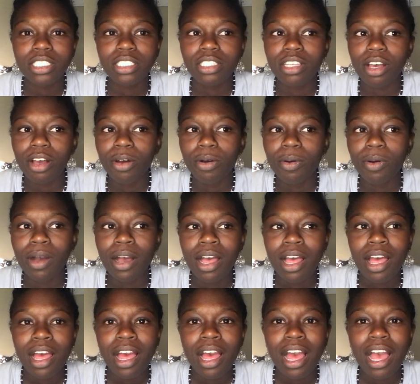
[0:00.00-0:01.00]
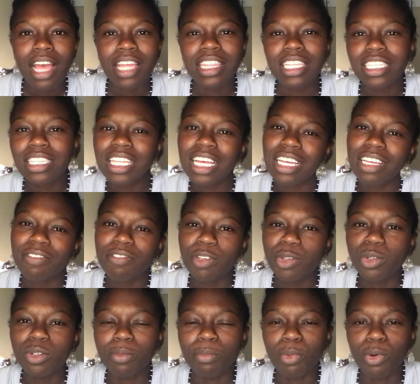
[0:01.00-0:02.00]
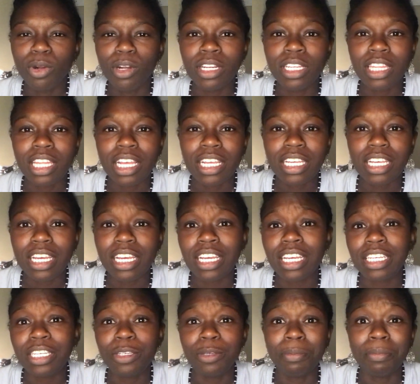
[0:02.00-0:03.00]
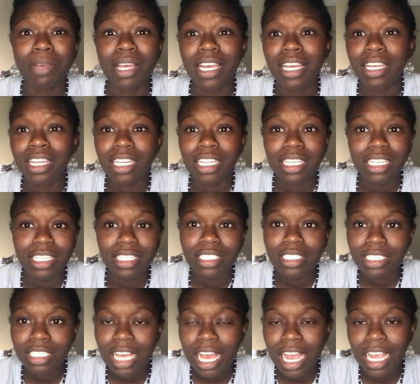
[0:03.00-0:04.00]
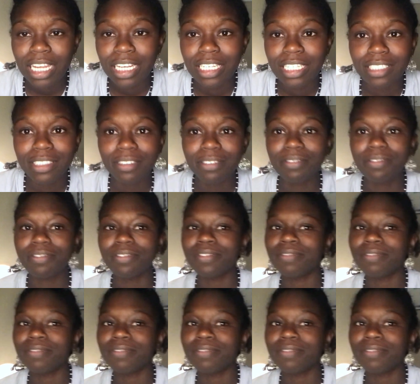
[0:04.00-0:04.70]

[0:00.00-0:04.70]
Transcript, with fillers: So I think that if you're more in like a humanities kind of